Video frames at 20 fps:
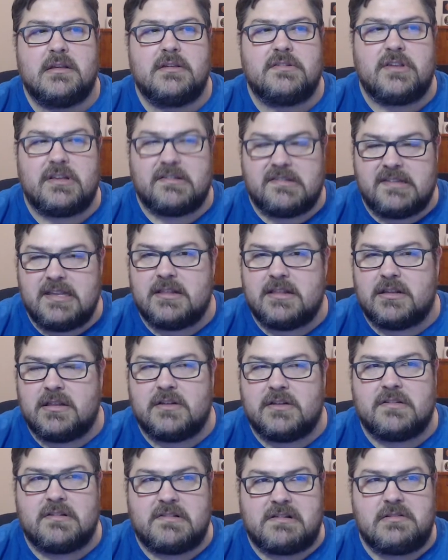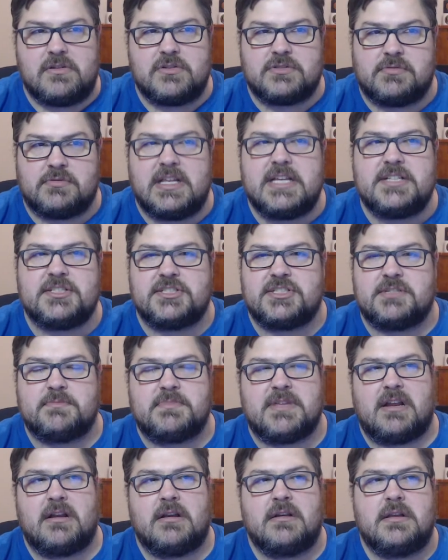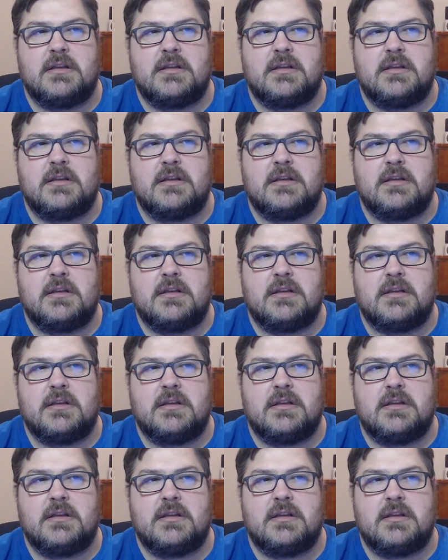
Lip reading: So you can see that there's a close relationship there.